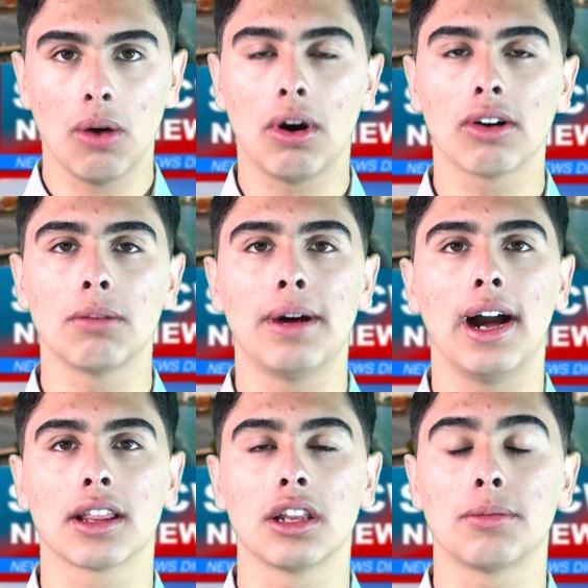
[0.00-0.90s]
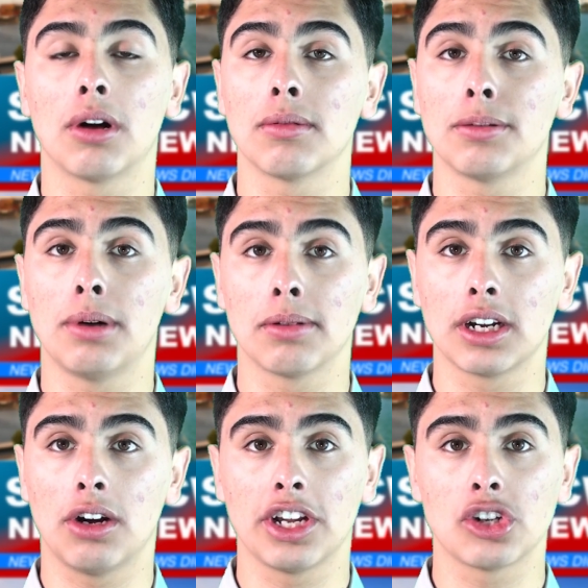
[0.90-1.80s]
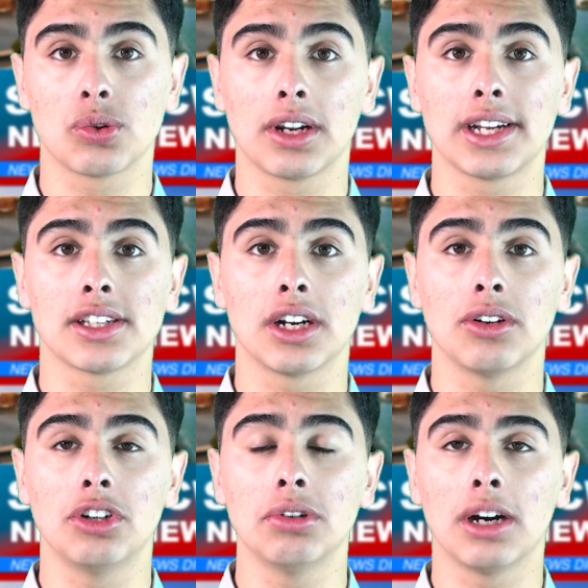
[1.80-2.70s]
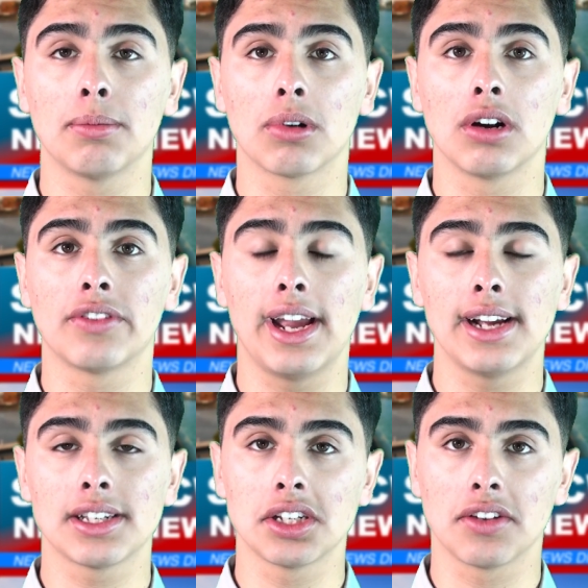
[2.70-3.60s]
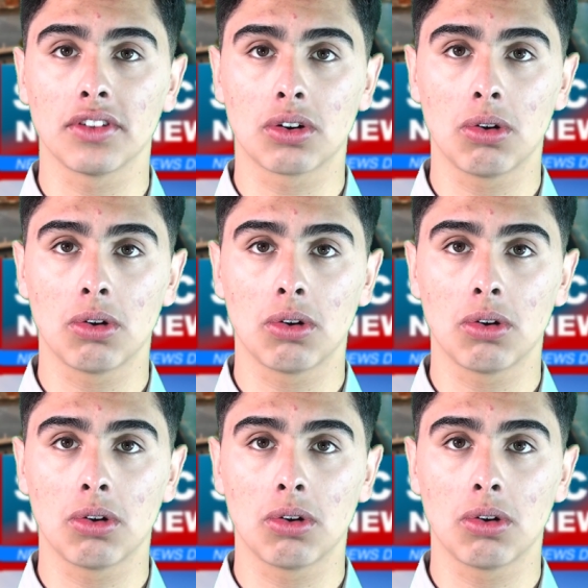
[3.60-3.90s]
Welcome back. The Department of Public Health has released their new number of cases of the